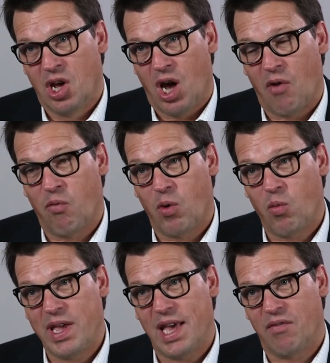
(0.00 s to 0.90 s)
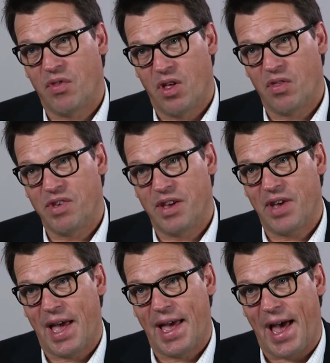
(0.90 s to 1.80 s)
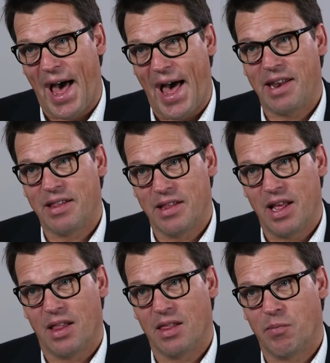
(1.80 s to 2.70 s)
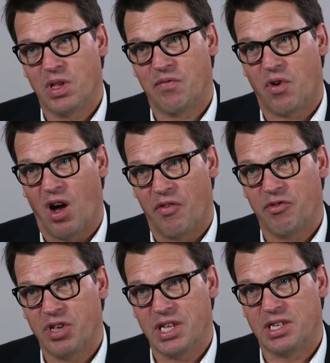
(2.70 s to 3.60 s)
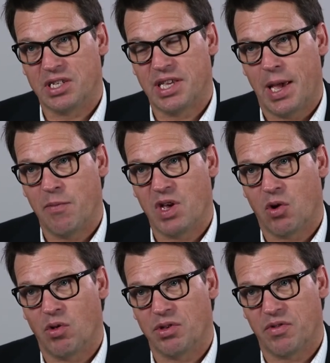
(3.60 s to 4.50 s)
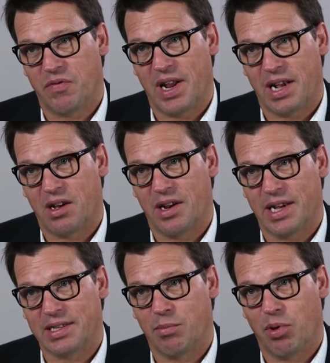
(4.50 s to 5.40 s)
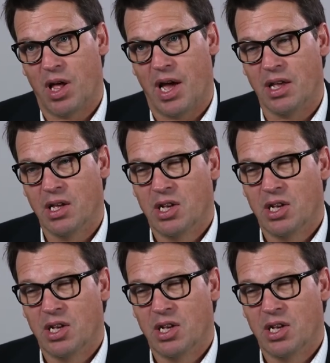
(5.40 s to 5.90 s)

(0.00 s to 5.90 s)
Of what we have done, we have added an element for after each game. We call it reflect, connect, apply.